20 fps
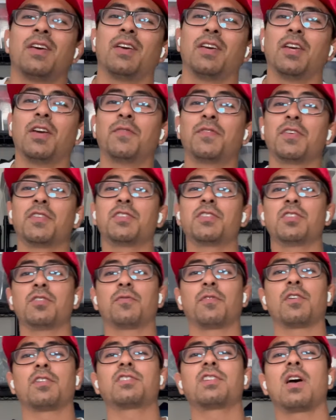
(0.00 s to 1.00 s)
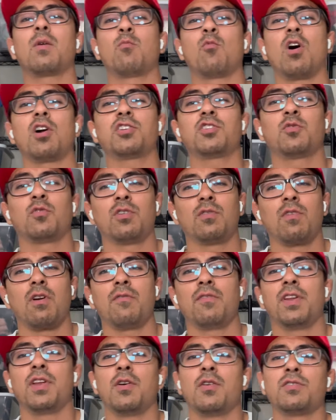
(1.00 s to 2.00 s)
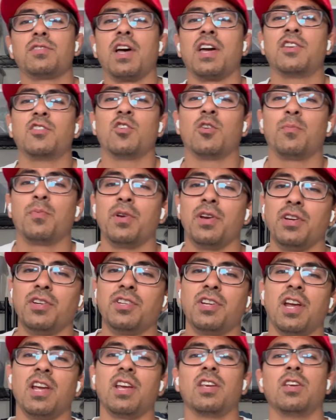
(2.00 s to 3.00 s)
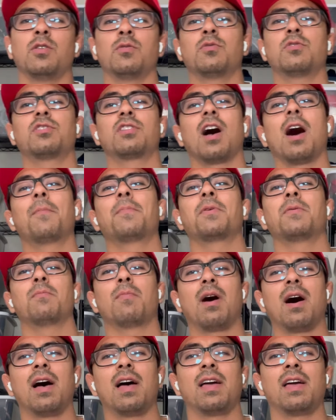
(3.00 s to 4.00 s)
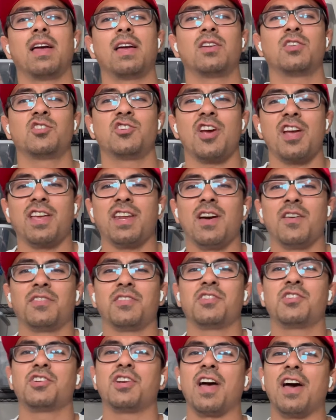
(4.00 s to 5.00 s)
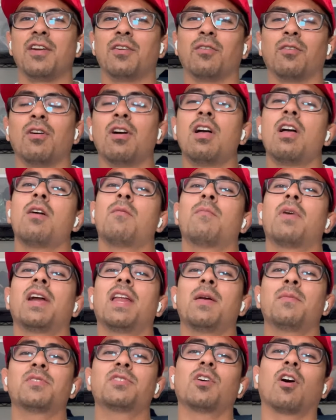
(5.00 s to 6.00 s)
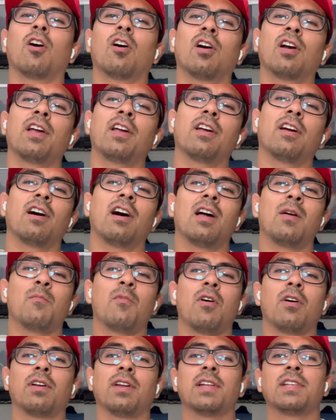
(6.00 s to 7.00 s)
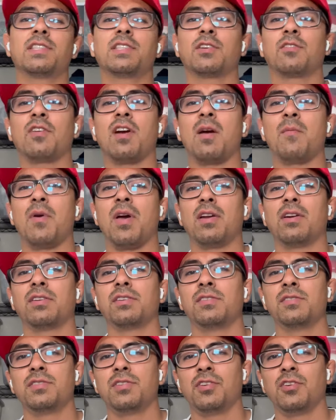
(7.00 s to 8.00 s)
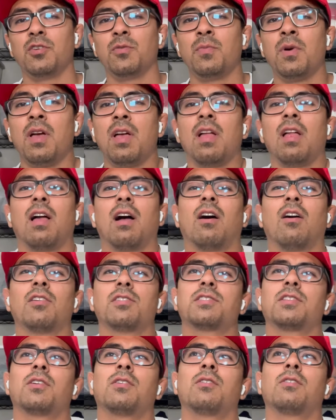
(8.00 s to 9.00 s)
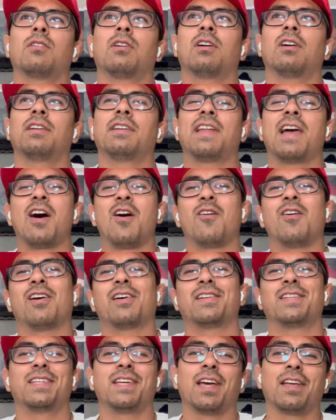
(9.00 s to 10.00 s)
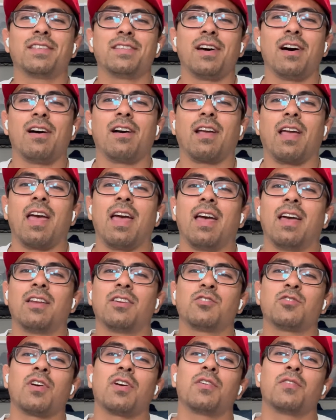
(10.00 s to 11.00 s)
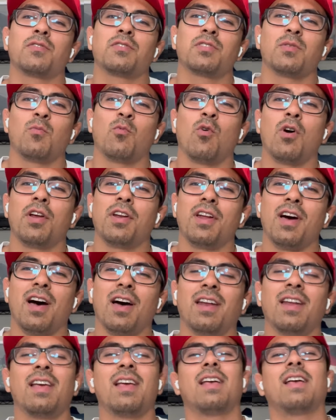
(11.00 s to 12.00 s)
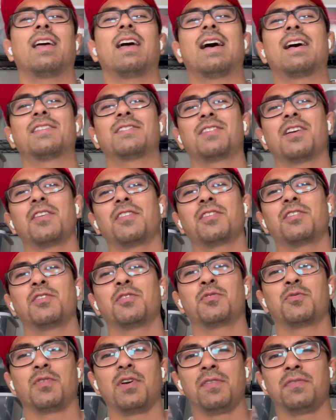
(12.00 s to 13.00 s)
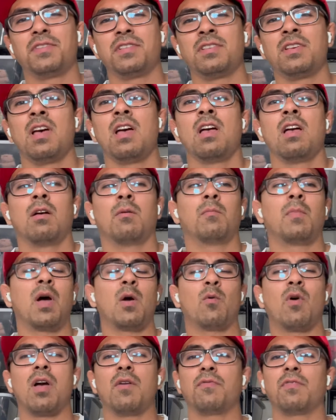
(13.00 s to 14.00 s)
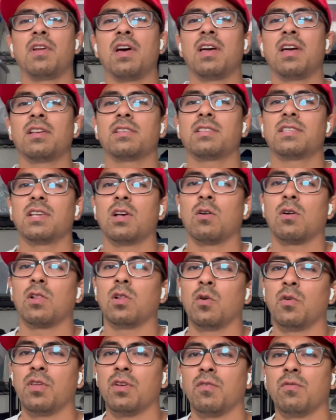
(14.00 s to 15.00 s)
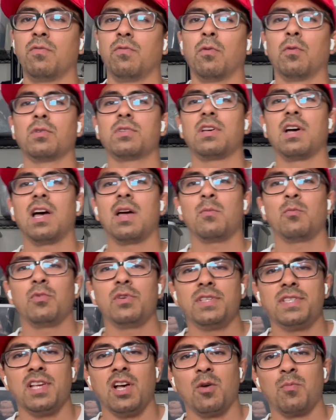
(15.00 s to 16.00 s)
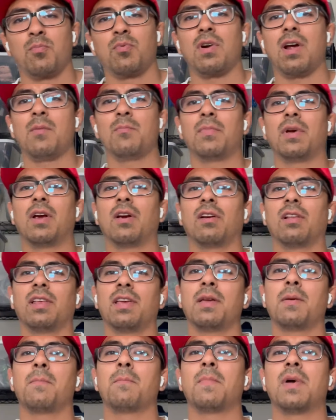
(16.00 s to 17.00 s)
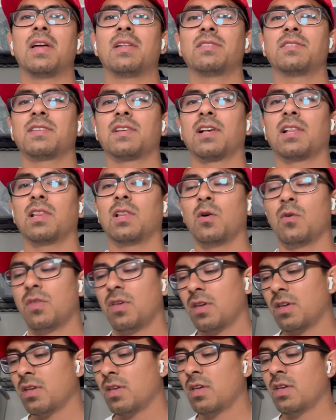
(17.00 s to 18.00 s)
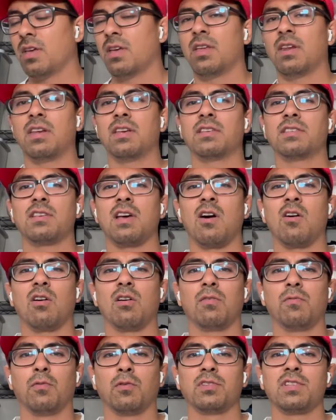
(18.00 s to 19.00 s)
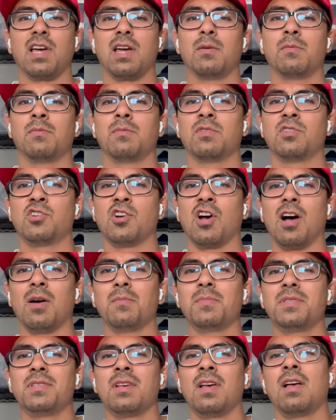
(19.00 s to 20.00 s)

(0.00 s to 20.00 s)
If this is your first time watching one of our videos, I do appreciate you stopping by and checking out the channel. My name is Ari. I'm on Instagram and on YouTube. Also now on TikTok and trying to do some whatnot as Nothing New Thrifts. My wife and I sell clothing full-time. We sell primarily men's clothing. It is our full-time jobs.